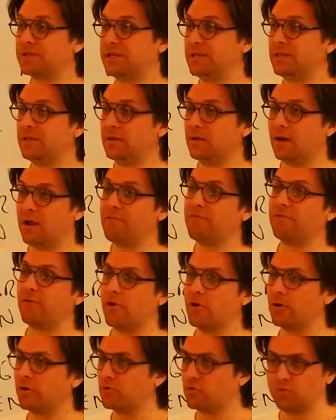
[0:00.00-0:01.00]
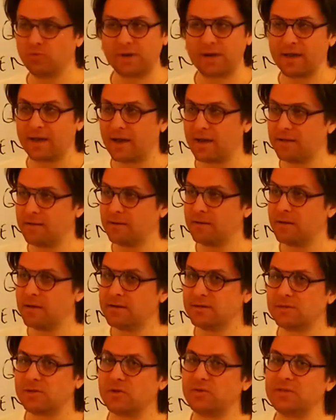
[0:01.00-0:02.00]
all of them, without
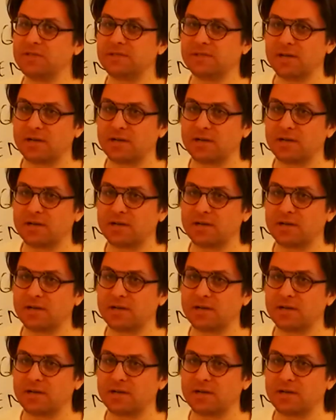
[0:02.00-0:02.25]
distinction.